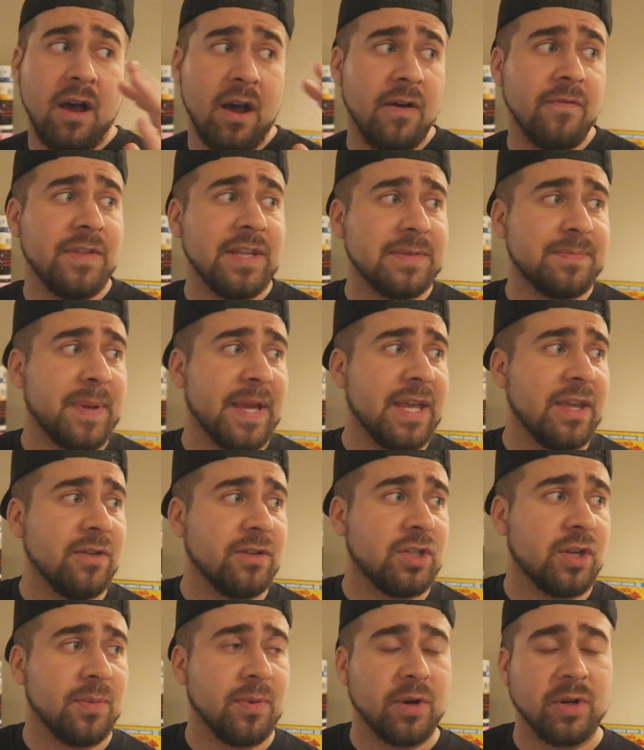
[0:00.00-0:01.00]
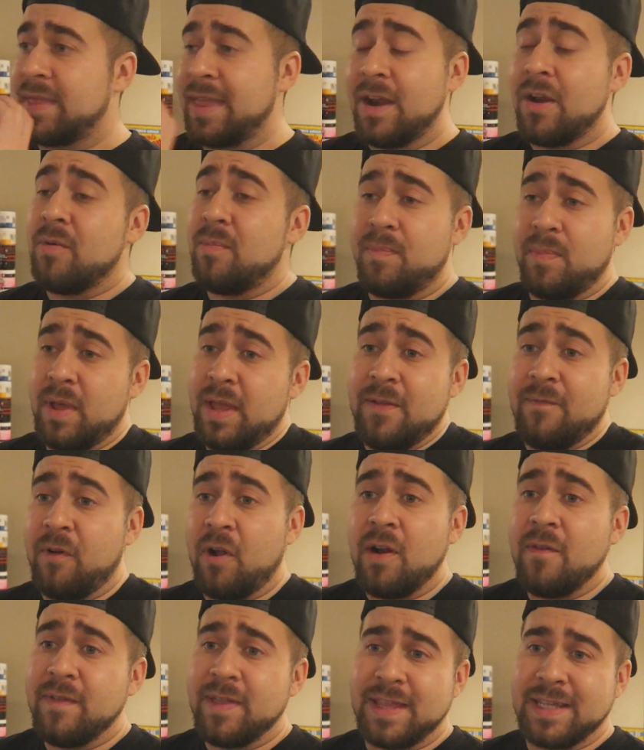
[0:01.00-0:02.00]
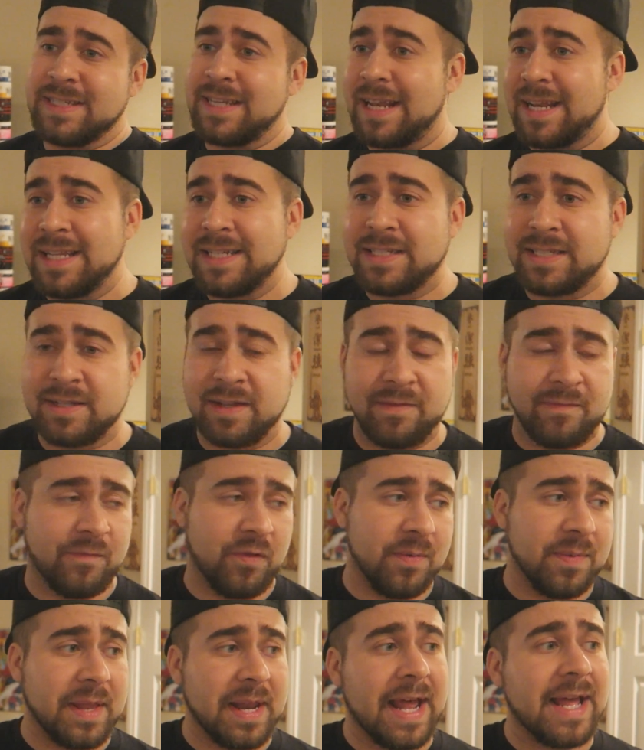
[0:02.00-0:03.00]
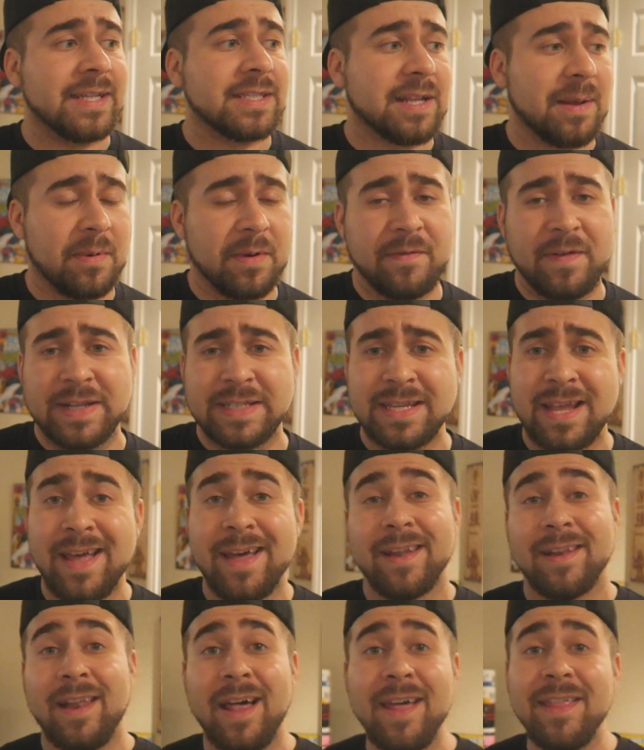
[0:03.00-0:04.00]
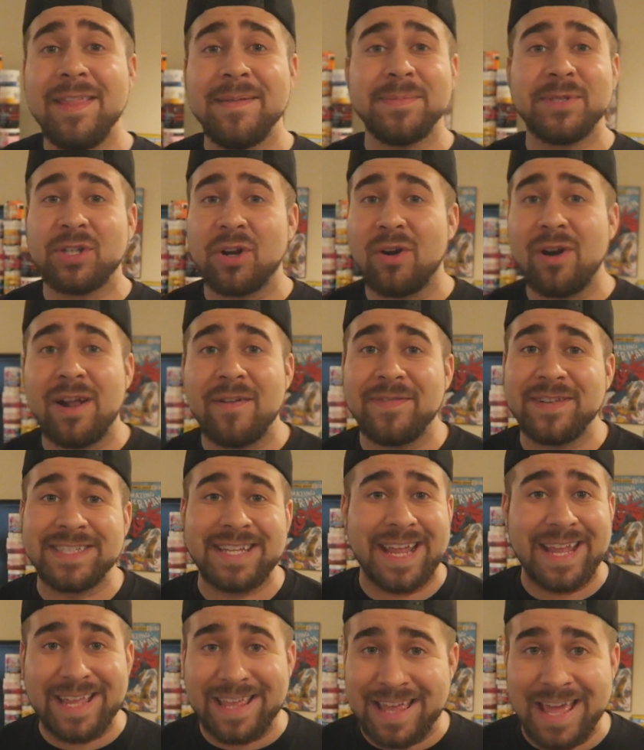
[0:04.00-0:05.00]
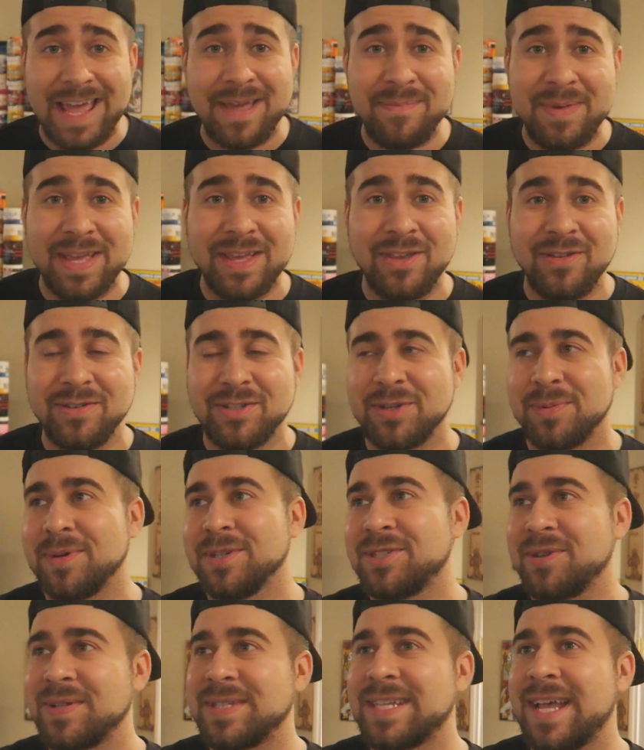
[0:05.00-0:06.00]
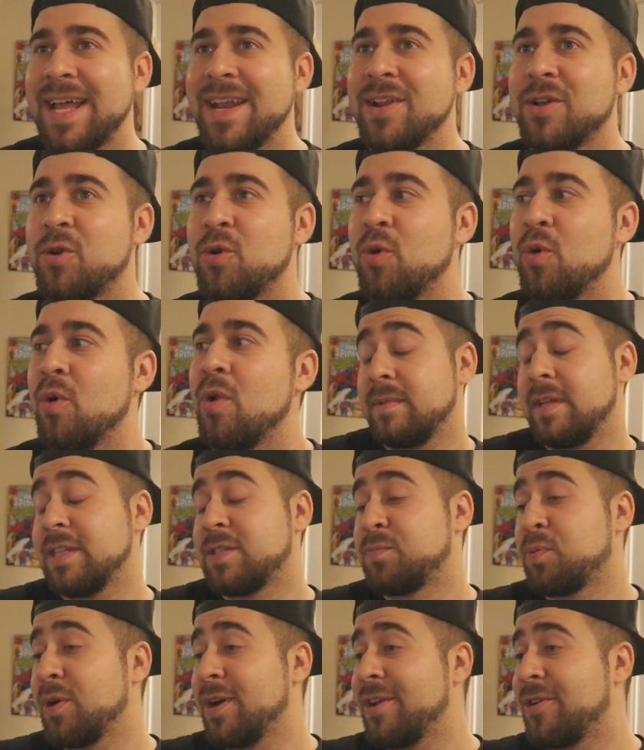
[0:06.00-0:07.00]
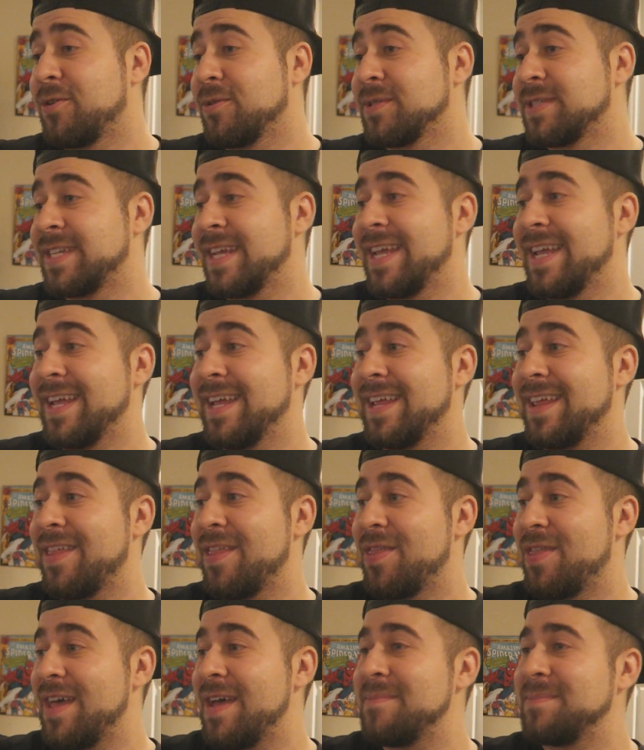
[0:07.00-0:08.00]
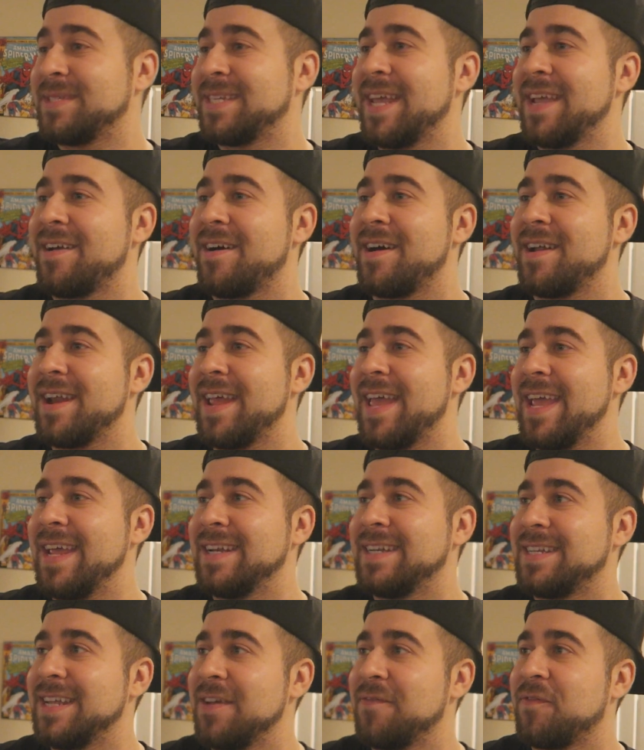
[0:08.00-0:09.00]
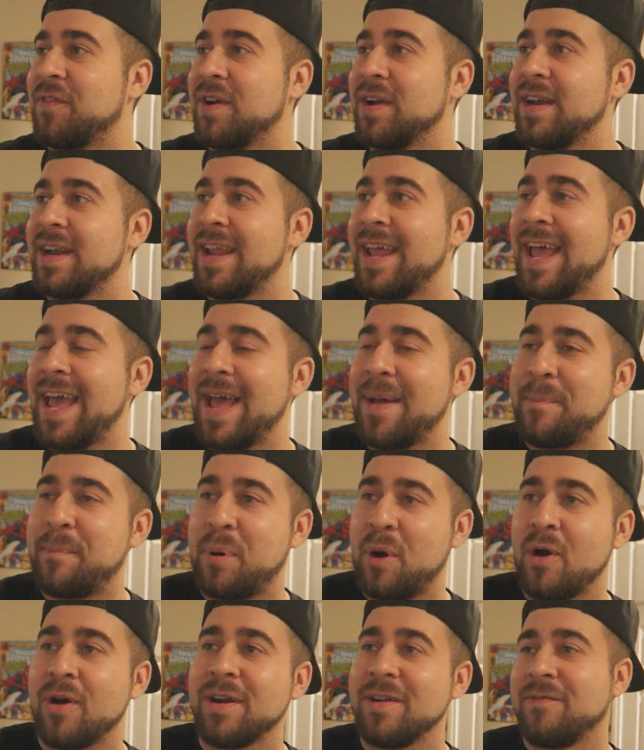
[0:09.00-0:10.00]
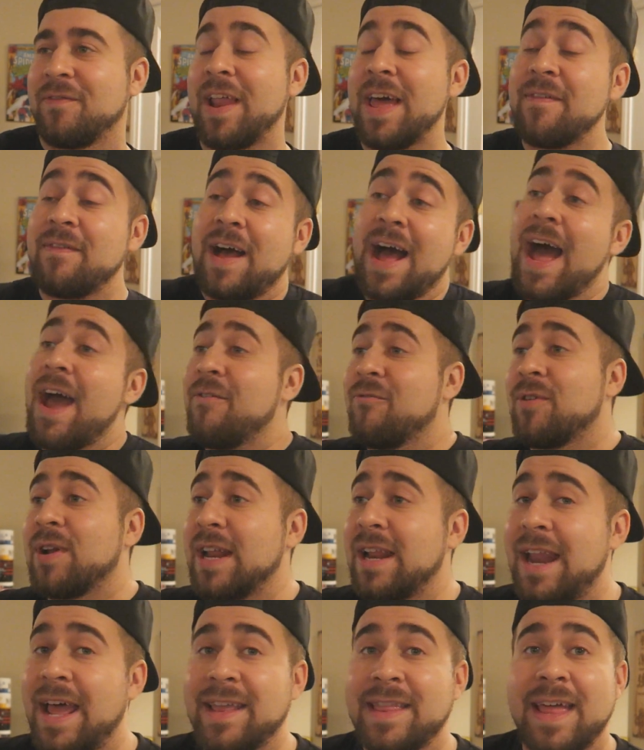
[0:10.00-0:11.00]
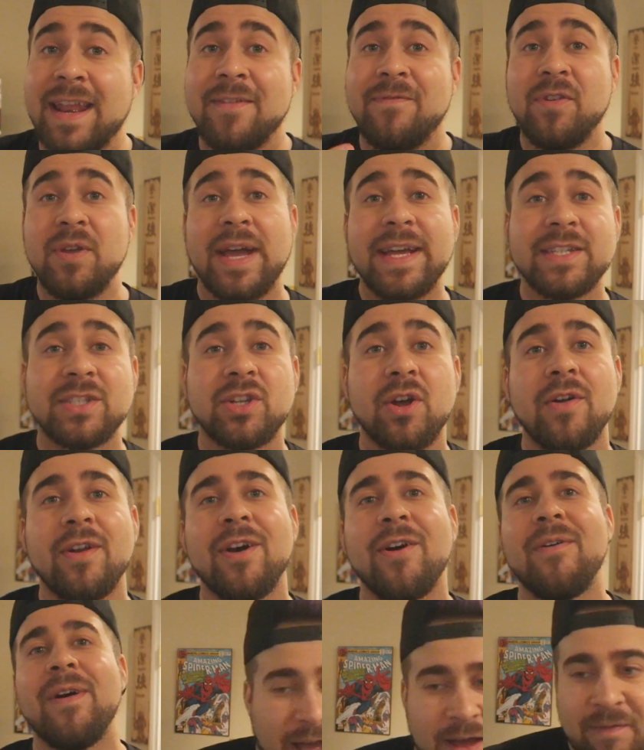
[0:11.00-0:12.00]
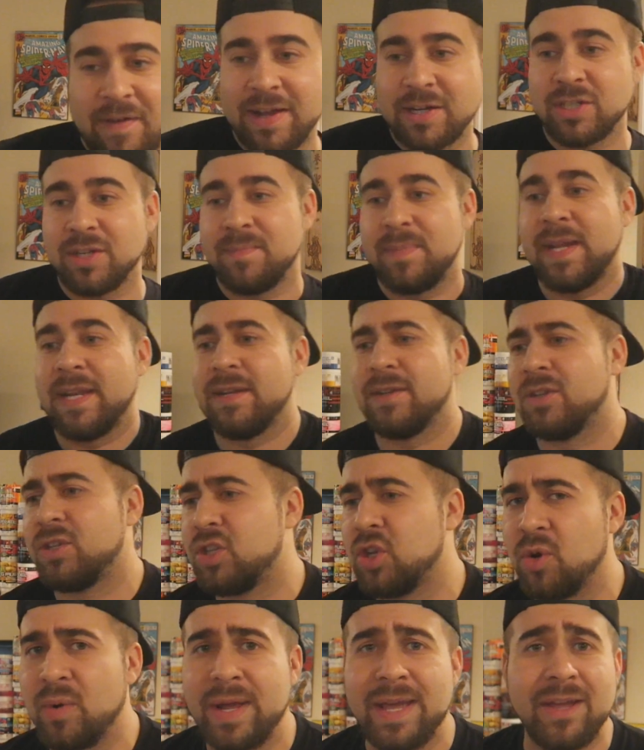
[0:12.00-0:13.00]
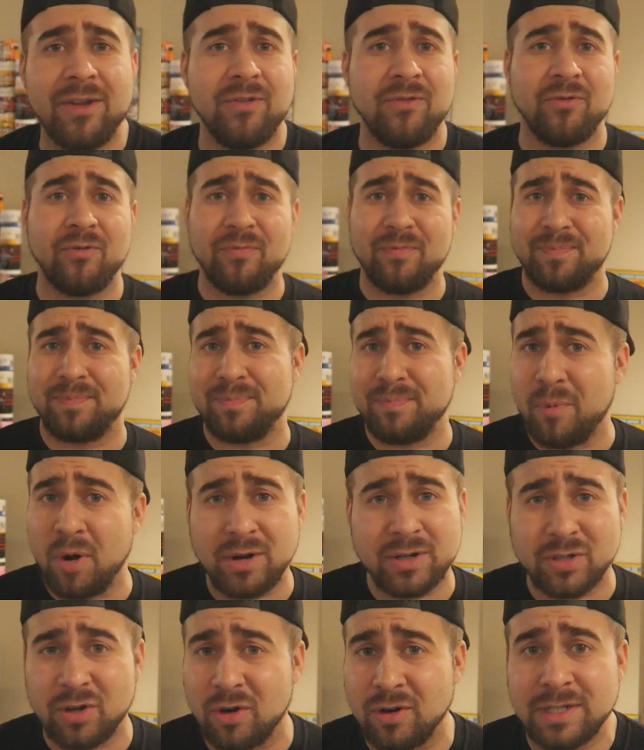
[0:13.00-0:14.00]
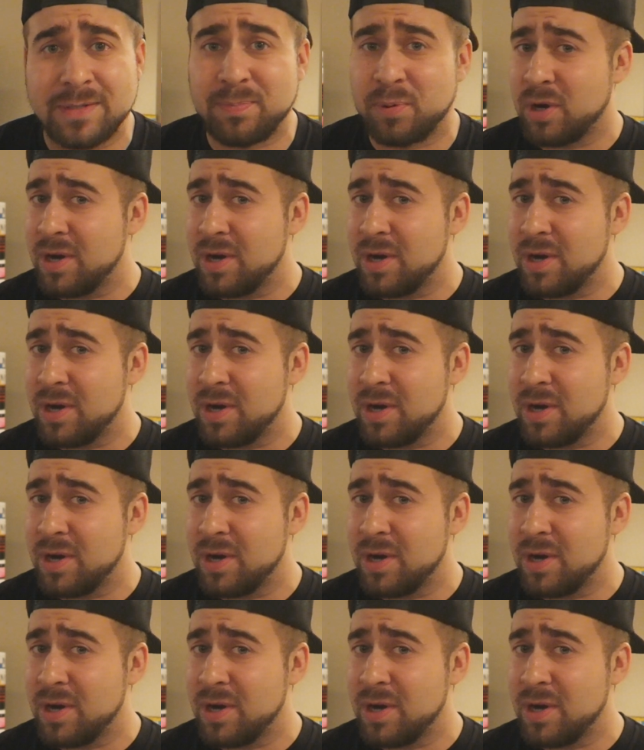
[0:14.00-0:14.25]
of these big YouTubers that are involved in this, at least from the last couple events, a lot of them start off as like gaming YouTubers, so it's kind of cool. It's pretty cool seeing them take on a different part of life. I really like that. If you guys don't know, I've actually been doing martial arts